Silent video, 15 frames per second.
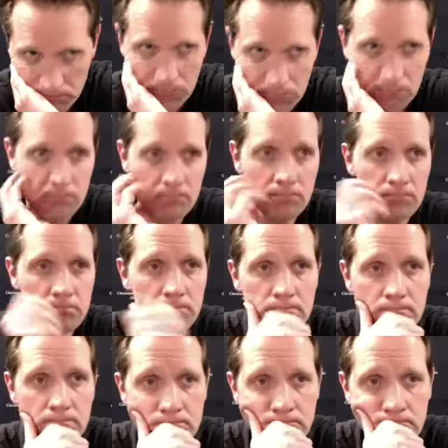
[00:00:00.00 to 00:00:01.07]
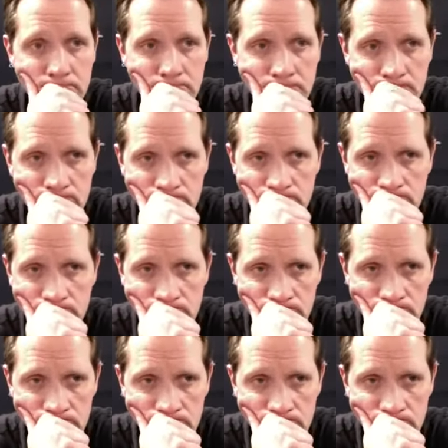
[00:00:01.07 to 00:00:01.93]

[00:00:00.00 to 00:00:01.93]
No one is speaking in this clip.